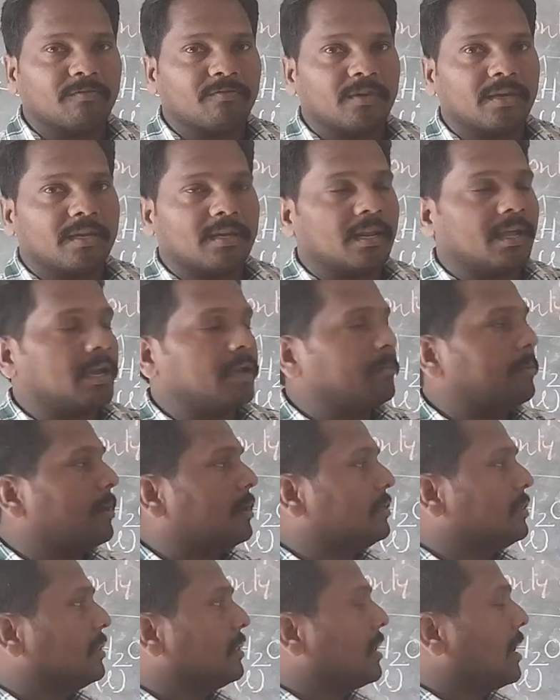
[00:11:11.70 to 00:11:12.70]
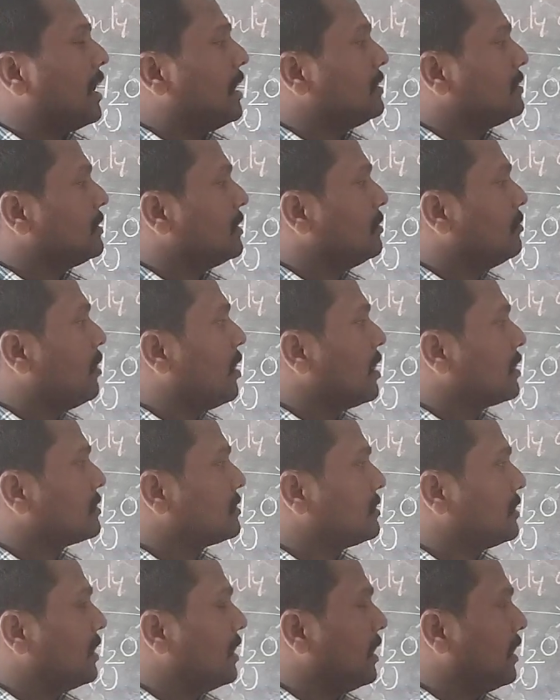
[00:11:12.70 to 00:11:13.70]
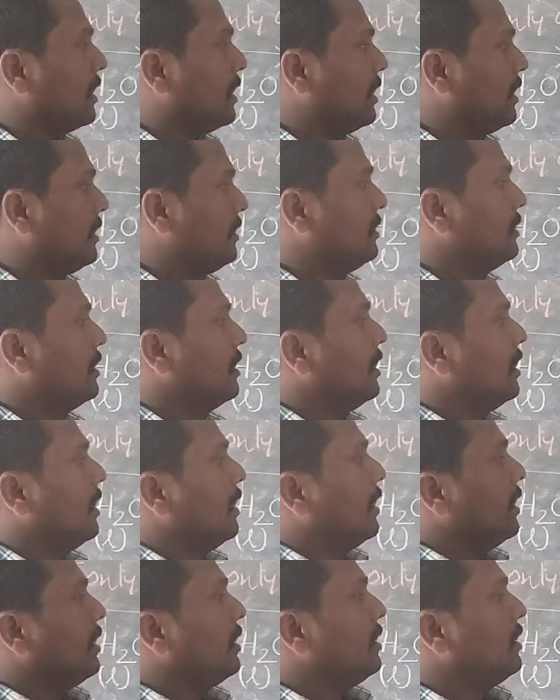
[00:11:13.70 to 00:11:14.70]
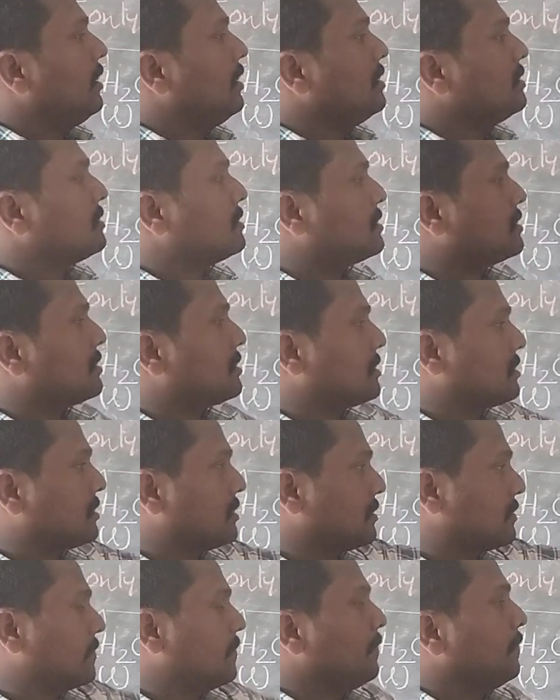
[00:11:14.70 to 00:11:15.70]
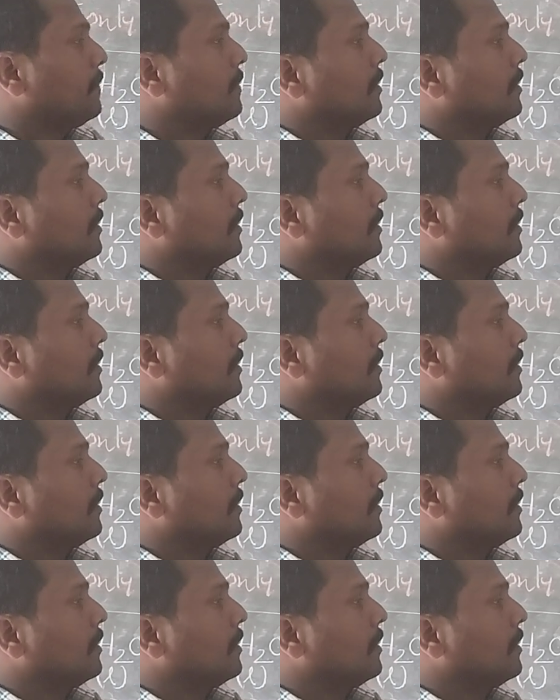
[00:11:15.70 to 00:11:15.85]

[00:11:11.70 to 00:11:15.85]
the quicklime or the calcium oxide is